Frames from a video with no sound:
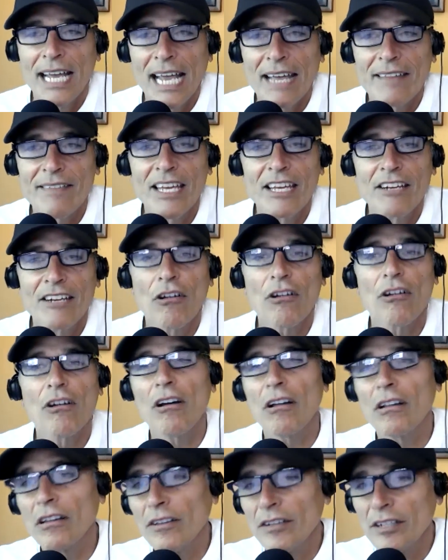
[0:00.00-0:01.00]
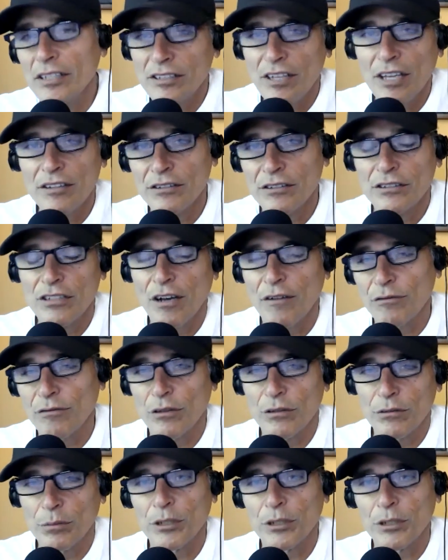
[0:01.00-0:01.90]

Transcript: And then all of this other stuff we're,